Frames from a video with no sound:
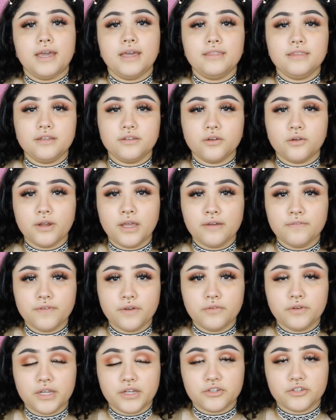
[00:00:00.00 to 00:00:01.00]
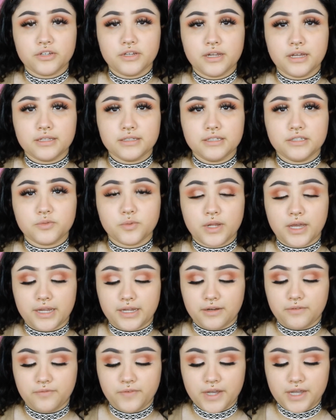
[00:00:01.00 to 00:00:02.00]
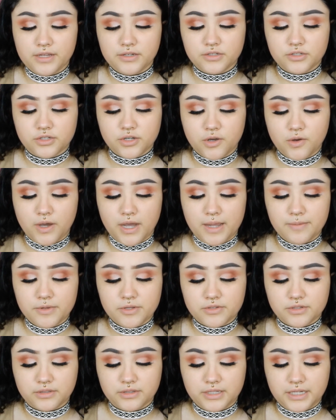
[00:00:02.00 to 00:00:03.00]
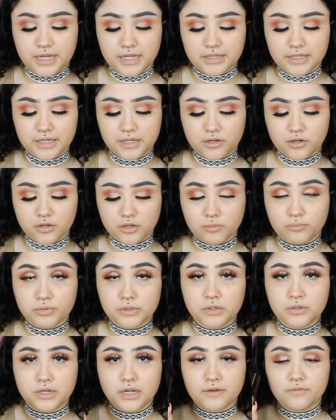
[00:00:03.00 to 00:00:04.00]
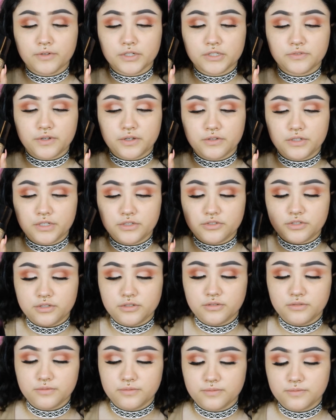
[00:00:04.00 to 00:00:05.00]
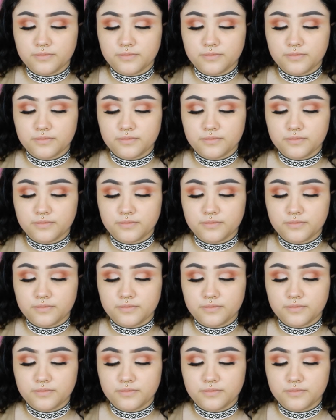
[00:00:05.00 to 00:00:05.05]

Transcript: And they don't have foundation, at least what I could find, so I'm using the LA Girl Pro Coverage Foundation.